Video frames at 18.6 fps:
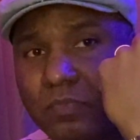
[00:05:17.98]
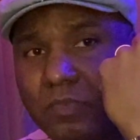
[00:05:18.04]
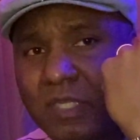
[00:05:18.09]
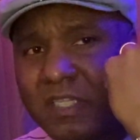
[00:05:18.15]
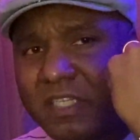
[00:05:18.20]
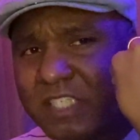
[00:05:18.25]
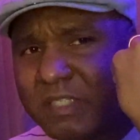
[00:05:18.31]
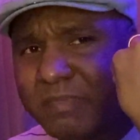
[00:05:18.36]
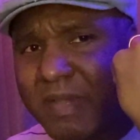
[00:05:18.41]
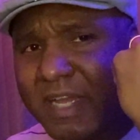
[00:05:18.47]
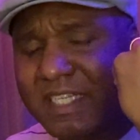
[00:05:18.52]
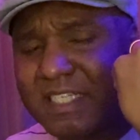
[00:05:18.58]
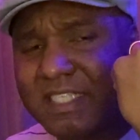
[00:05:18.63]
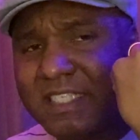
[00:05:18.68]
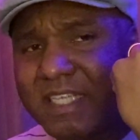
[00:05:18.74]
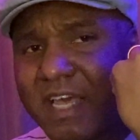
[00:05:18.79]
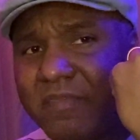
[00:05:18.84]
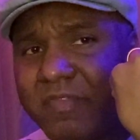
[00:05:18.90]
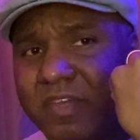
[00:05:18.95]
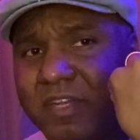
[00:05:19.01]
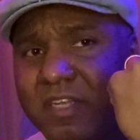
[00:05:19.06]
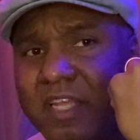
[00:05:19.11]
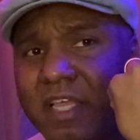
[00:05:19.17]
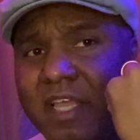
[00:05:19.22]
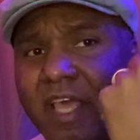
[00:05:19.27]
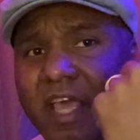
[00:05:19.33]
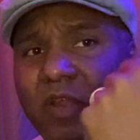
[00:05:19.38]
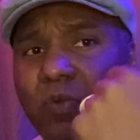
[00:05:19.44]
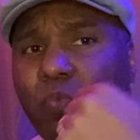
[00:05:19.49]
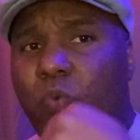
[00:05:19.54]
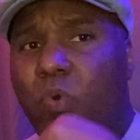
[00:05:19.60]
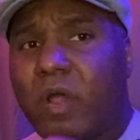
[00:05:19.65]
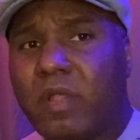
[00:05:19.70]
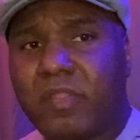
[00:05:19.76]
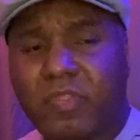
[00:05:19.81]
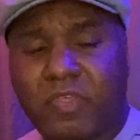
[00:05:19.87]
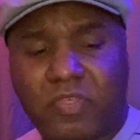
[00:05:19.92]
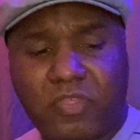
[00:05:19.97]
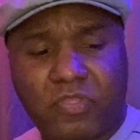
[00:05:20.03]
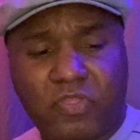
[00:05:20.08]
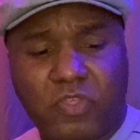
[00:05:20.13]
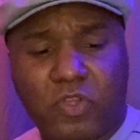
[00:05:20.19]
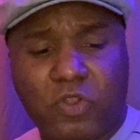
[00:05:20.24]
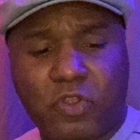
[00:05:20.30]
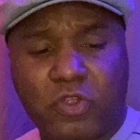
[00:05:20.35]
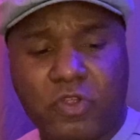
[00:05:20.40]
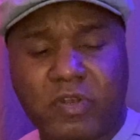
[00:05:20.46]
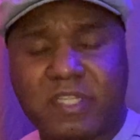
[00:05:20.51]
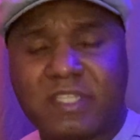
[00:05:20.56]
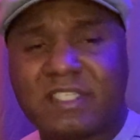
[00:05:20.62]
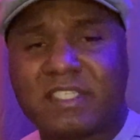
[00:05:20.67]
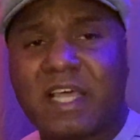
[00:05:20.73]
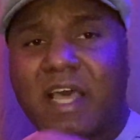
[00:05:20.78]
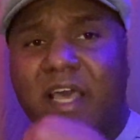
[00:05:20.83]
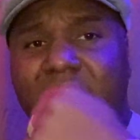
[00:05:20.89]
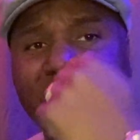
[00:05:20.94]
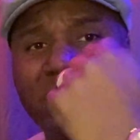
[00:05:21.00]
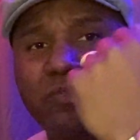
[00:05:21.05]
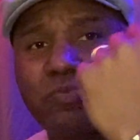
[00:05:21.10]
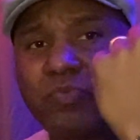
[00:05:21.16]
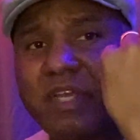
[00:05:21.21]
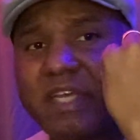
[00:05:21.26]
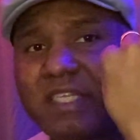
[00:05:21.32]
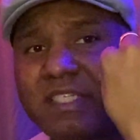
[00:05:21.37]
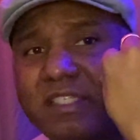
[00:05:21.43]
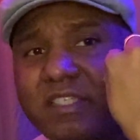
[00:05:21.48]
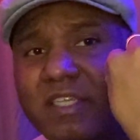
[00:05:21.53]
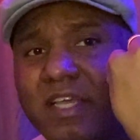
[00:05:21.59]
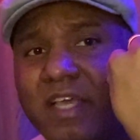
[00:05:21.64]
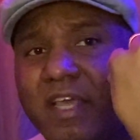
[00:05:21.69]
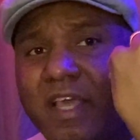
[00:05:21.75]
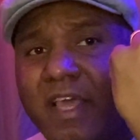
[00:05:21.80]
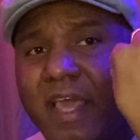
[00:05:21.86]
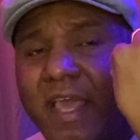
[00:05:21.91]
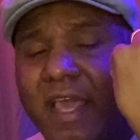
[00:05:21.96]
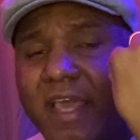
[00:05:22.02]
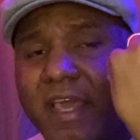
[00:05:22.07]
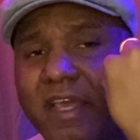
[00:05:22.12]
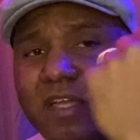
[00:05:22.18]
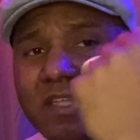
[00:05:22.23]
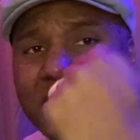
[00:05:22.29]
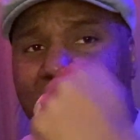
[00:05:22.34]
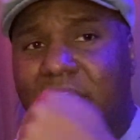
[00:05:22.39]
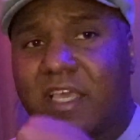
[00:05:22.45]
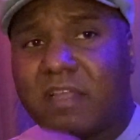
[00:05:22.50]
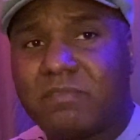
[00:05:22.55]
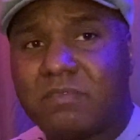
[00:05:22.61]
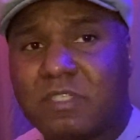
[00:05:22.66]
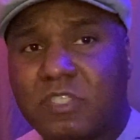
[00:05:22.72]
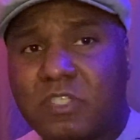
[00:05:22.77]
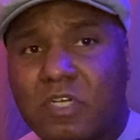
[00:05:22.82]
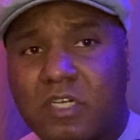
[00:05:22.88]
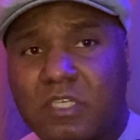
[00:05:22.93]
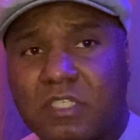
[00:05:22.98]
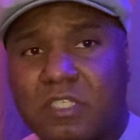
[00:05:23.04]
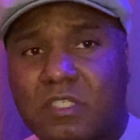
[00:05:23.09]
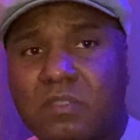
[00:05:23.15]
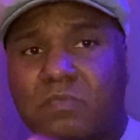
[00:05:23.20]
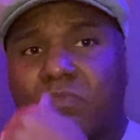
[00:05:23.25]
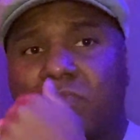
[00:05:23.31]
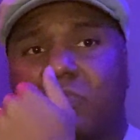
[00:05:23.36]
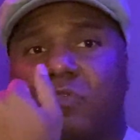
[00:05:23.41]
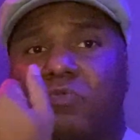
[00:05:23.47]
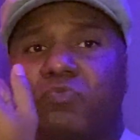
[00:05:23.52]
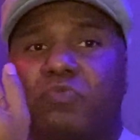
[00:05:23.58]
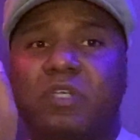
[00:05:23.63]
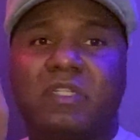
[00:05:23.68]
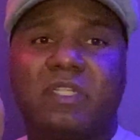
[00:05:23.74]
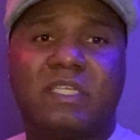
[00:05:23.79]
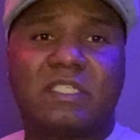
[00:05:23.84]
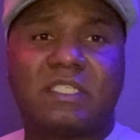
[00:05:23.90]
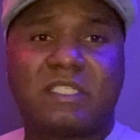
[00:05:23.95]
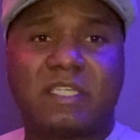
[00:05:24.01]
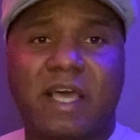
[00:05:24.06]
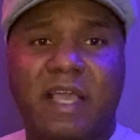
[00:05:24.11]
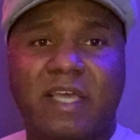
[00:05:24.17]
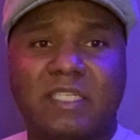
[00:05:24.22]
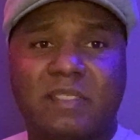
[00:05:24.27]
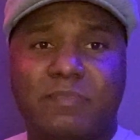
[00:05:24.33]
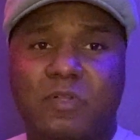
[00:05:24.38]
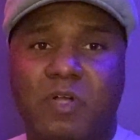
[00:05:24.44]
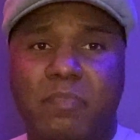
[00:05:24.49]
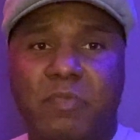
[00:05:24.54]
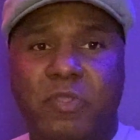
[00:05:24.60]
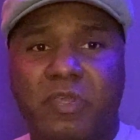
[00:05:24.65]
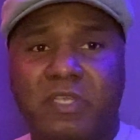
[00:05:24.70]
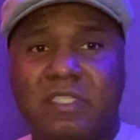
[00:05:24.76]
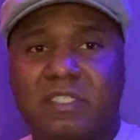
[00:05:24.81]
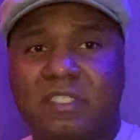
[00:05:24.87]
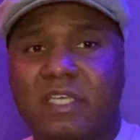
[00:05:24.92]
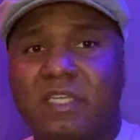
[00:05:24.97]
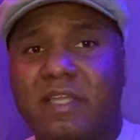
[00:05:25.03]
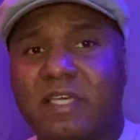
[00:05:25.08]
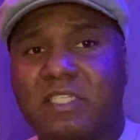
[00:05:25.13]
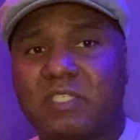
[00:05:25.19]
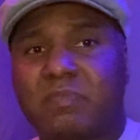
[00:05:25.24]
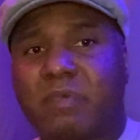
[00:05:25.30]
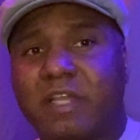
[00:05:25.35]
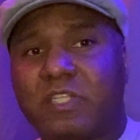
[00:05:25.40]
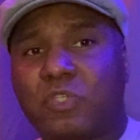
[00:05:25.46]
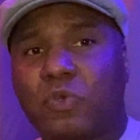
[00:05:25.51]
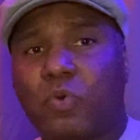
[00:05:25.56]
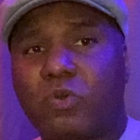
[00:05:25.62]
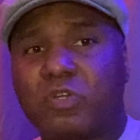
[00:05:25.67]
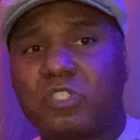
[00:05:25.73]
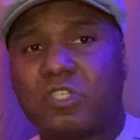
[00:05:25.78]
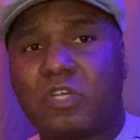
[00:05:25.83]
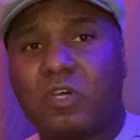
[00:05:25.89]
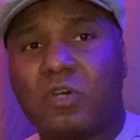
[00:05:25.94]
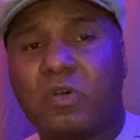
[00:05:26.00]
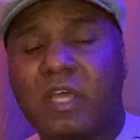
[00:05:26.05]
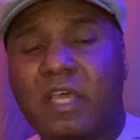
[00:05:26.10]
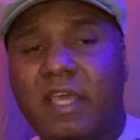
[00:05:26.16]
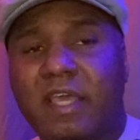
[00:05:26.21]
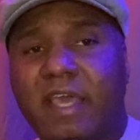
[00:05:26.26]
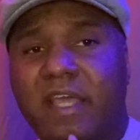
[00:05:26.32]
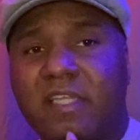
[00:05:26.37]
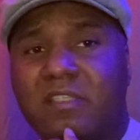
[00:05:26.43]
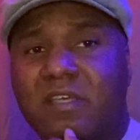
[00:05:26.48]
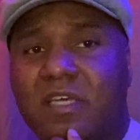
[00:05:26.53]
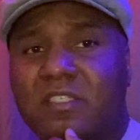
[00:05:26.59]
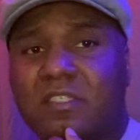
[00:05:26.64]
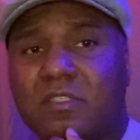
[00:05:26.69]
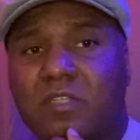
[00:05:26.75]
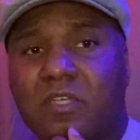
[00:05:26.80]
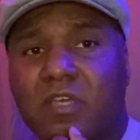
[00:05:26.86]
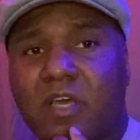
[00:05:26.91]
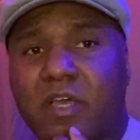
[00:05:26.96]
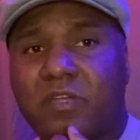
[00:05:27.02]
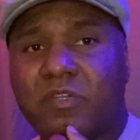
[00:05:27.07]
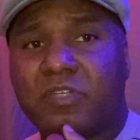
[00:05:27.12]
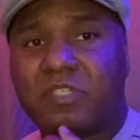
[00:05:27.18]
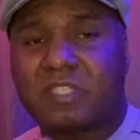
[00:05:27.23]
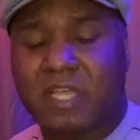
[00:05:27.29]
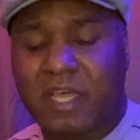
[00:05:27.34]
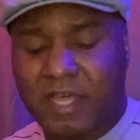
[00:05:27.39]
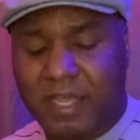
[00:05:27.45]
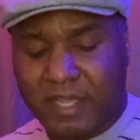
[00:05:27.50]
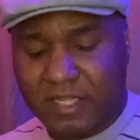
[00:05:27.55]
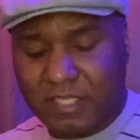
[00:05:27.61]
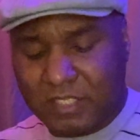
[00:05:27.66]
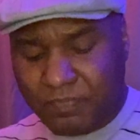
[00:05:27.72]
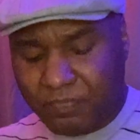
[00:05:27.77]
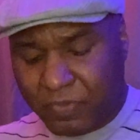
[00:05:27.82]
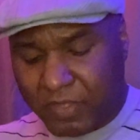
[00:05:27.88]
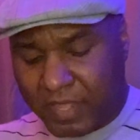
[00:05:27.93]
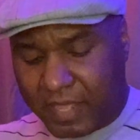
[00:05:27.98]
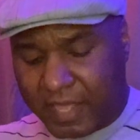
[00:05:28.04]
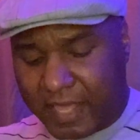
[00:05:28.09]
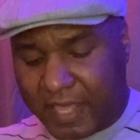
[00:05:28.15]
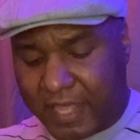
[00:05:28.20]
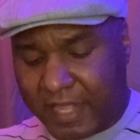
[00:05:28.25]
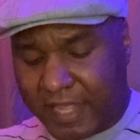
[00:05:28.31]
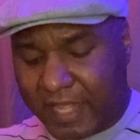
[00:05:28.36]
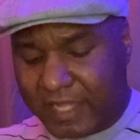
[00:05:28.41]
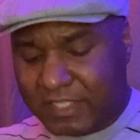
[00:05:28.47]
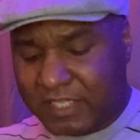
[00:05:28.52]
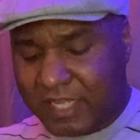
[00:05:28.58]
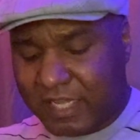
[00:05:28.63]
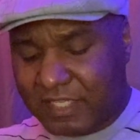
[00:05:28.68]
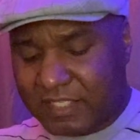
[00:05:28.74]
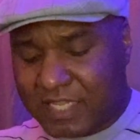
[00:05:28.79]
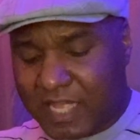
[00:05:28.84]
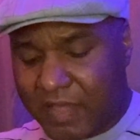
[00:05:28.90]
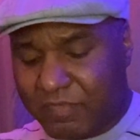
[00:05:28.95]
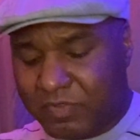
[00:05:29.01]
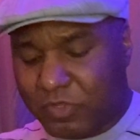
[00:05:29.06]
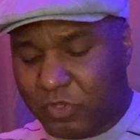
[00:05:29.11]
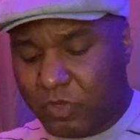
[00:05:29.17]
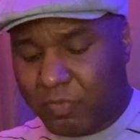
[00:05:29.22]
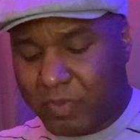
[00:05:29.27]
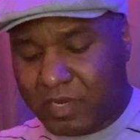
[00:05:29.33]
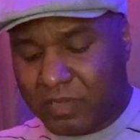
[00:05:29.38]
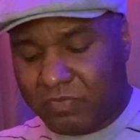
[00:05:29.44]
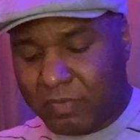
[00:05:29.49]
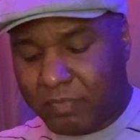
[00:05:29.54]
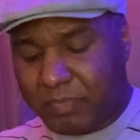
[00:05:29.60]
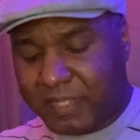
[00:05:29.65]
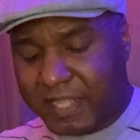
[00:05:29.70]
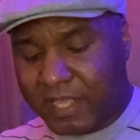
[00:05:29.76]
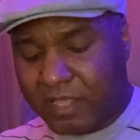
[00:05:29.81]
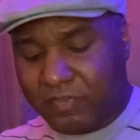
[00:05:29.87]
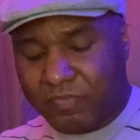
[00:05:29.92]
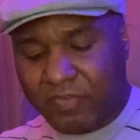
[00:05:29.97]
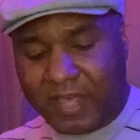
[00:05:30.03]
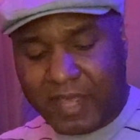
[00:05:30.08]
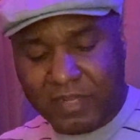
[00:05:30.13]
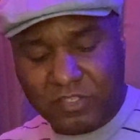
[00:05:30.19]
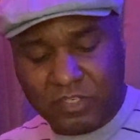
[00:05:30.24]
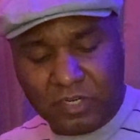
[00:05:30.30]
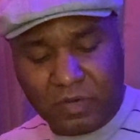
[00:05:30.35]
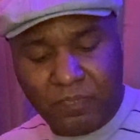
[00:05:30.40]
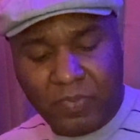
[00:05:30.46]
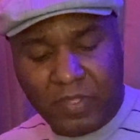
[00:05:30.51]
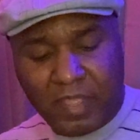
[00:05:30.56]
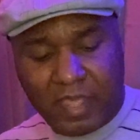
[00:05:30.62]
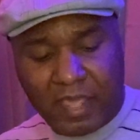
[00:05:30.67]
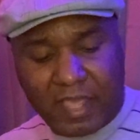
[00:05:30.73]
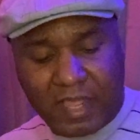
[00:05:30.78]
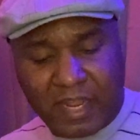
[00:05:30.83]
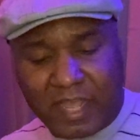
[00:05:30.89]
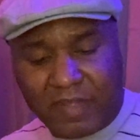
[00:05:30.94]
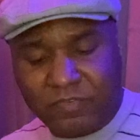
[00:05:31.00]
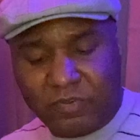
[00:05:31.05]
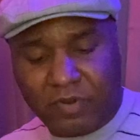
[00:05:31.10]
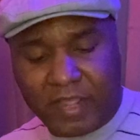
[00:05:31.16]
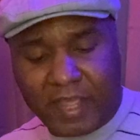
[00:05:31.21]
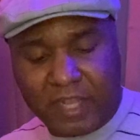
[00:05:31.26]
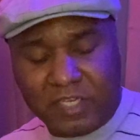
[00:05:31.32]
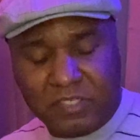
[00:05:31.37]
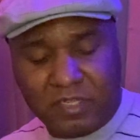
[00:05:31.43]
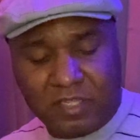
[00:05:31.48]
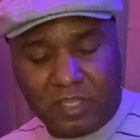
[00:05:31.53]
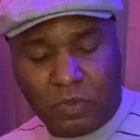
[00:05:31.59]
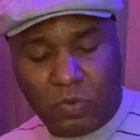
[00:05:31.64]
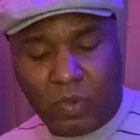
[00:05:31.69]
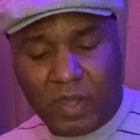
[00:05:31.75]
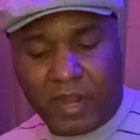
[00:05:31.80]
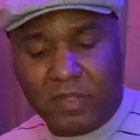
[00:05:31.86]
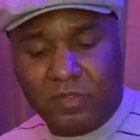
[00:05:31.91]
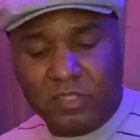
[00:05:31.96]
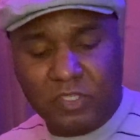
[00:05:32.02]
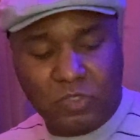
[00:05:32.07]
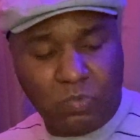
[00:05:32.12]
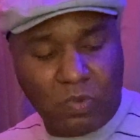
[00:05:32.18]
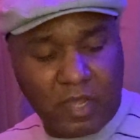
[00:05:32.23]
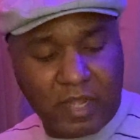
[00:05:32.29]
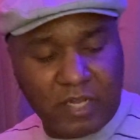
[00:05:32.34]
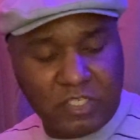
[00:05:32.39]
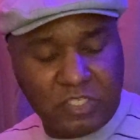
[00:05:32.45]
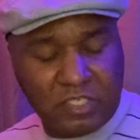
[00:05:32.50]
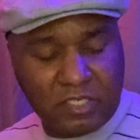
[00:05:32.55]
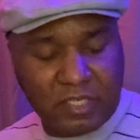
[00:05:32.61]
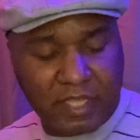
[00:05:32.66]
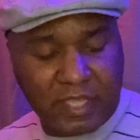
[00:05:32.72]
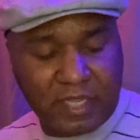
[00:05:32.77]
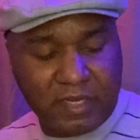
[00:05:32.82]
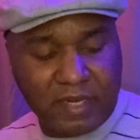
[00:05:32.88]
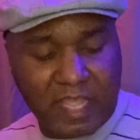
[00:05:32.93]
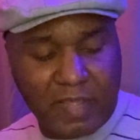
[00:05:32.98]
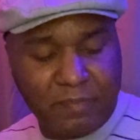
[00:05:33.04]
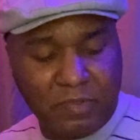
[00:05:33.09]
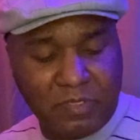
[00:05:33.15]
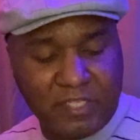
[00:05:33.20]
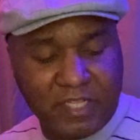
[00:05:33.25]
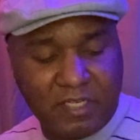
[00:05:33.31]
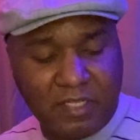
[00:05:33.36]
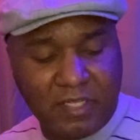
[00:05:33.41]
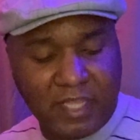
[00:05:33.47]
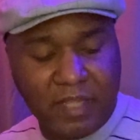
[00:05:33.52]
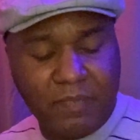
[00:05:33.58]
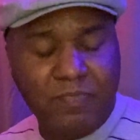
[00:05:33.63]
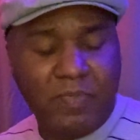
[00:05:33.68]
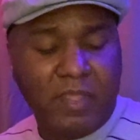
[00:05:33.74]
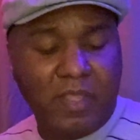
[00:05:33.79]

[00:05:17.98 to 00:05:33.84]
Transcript: this is my 7 1/3 size wrist, and it looks really sizable. I mean, you can see next to my torso, it doesn't look undersized. It does have a little bit of a bling factor, and after I actually acquired this watch in Naples, Italy,